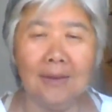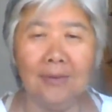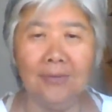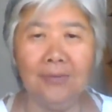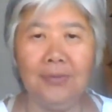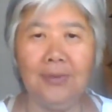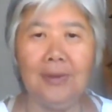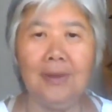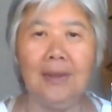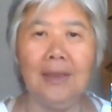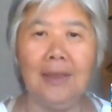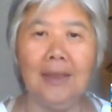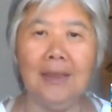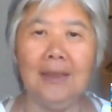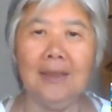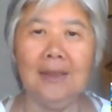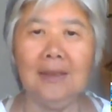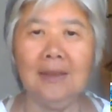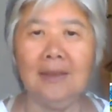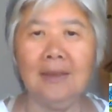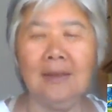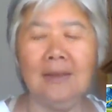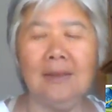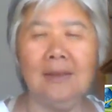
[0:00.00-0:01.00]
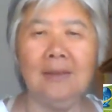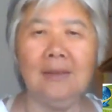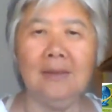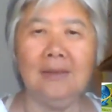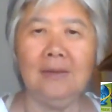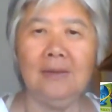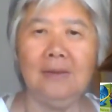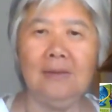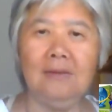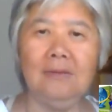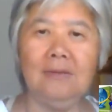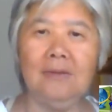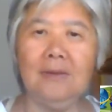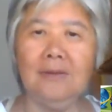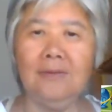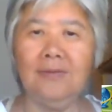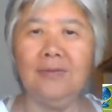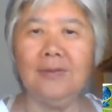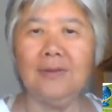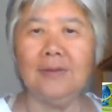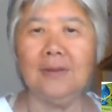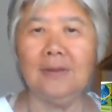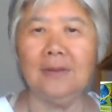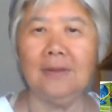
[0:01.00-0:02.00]
If we link two
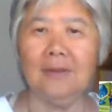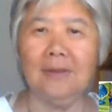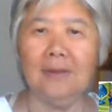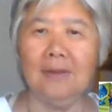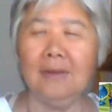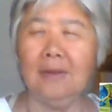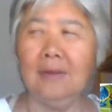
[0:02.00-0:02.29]
different,